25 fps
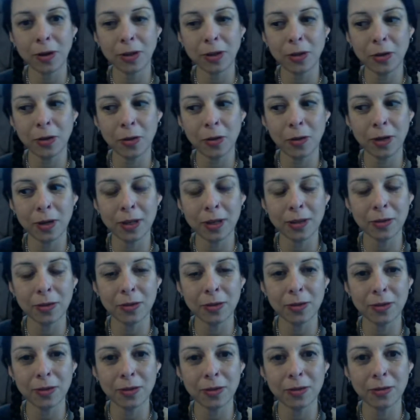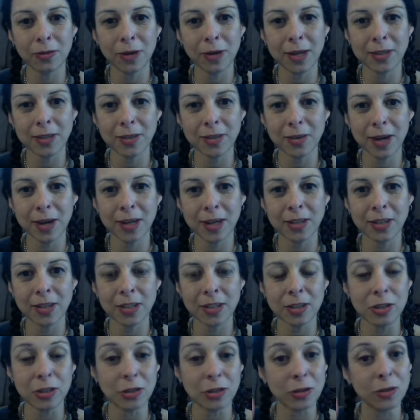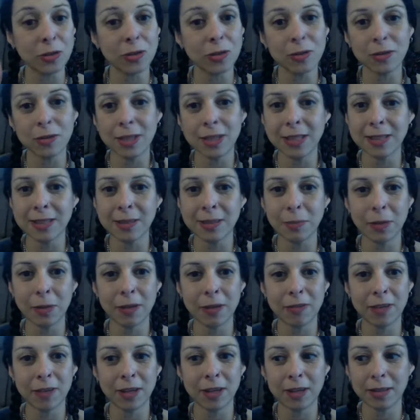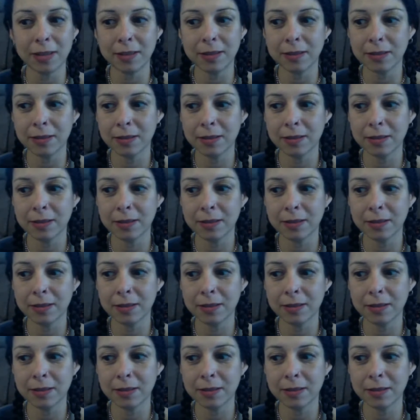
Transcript: going in the right direction? Do you need to pivot?